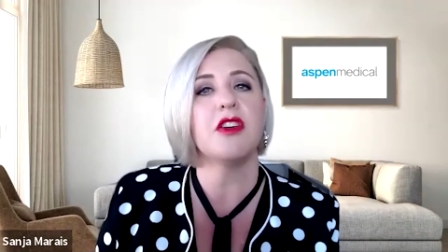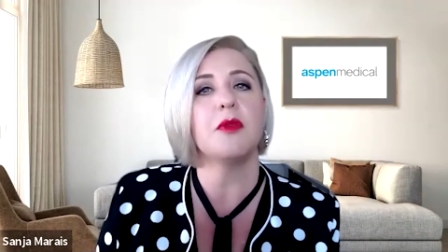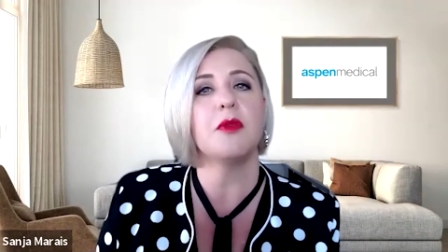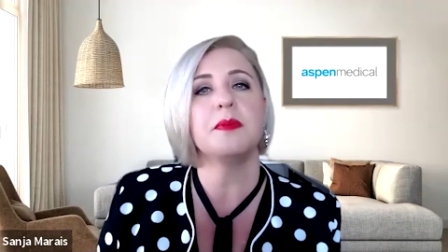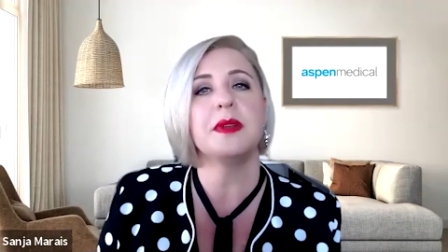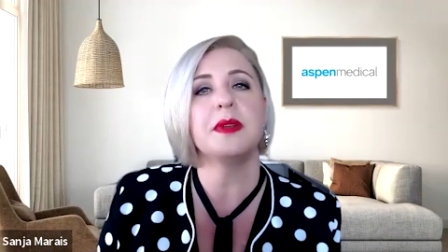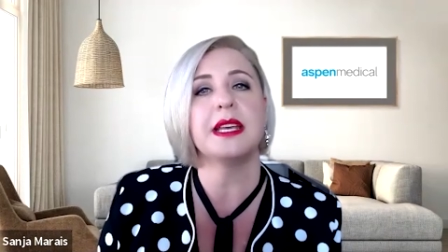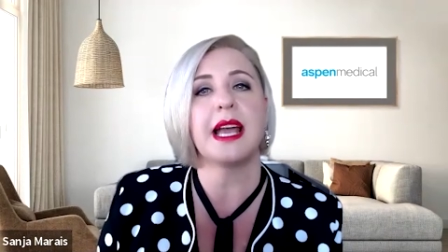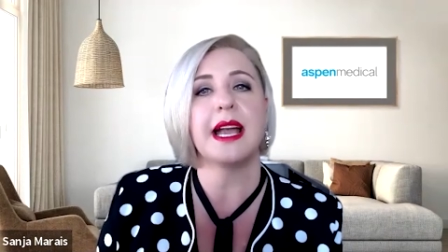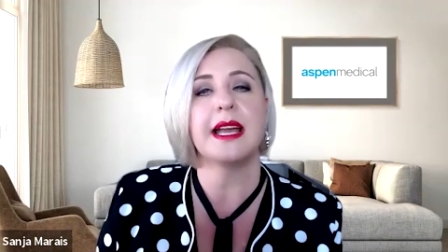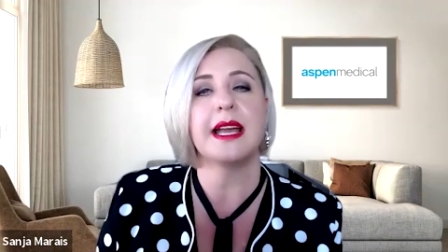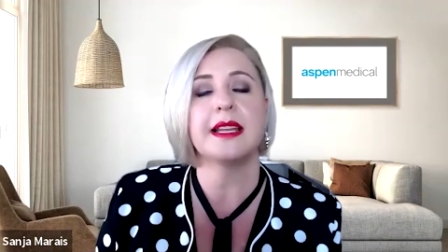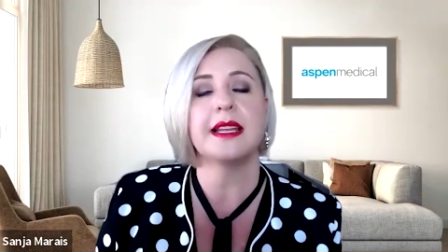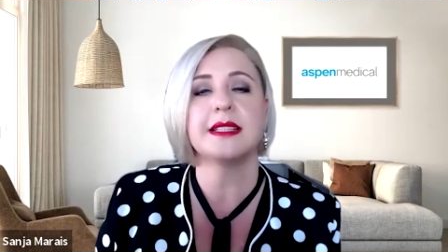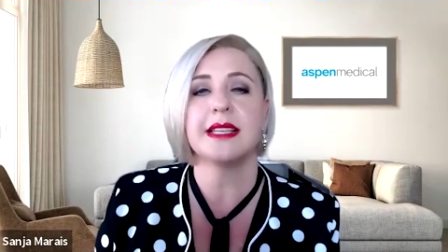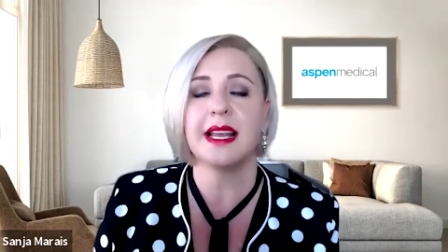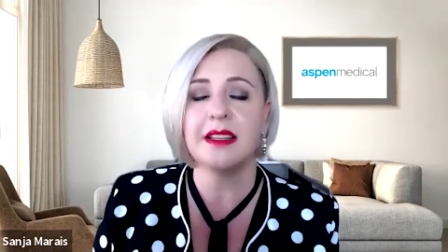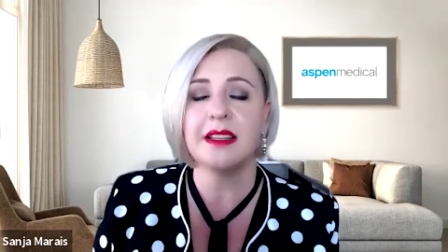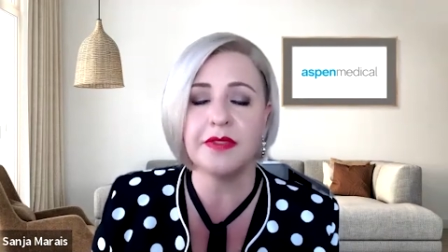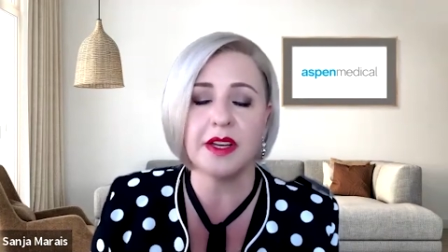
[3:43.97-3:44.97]

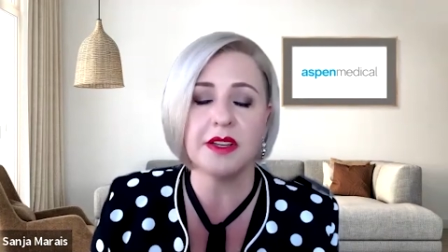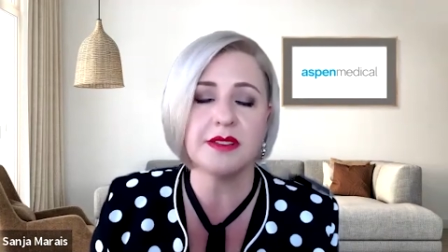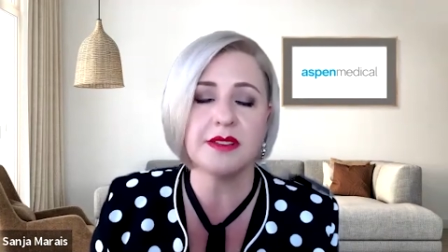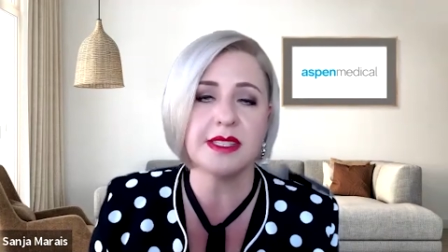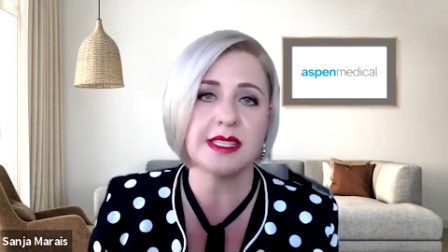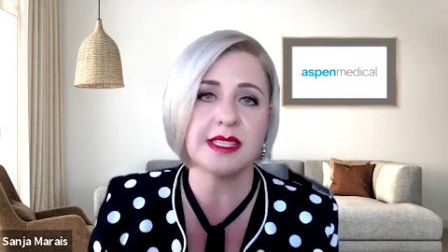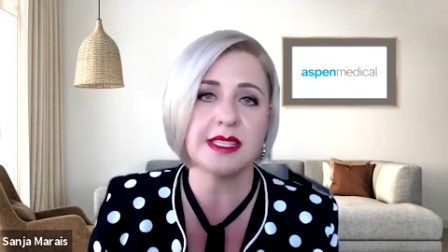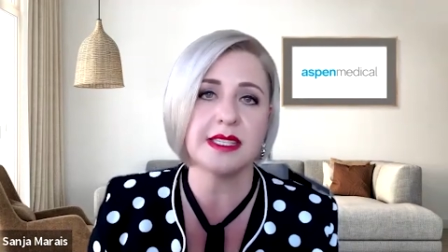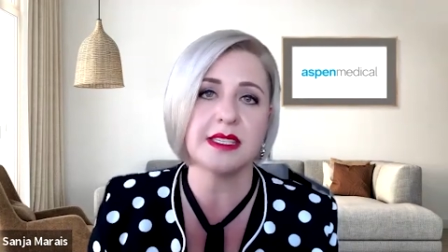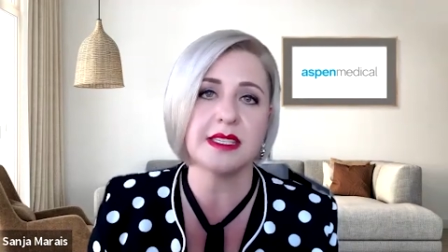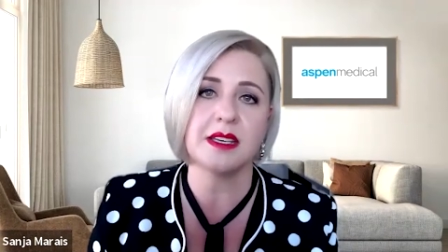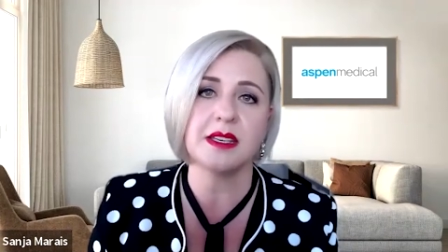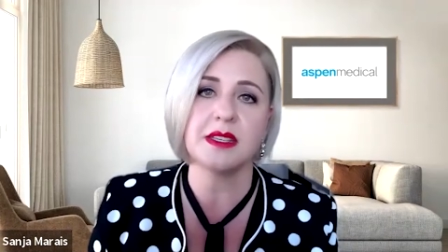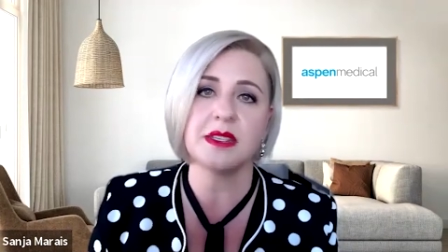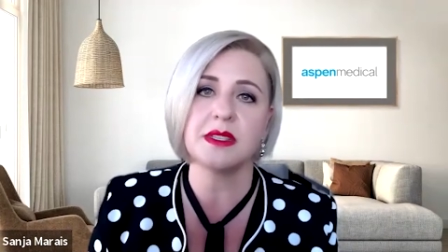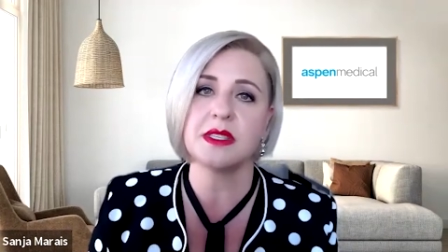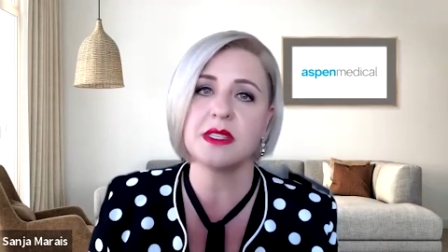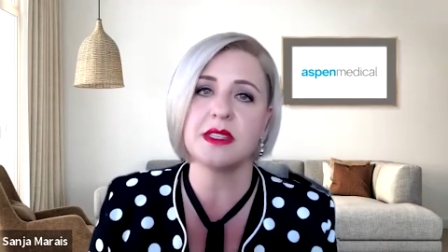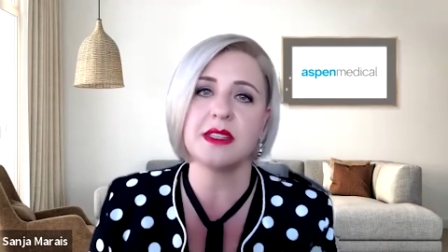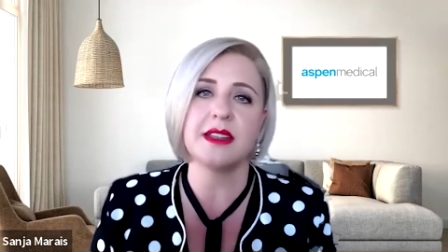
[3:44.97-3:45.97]
complicated telephone
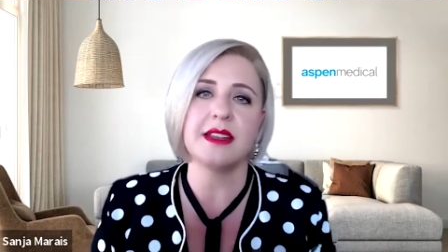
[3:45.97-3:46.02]
systems.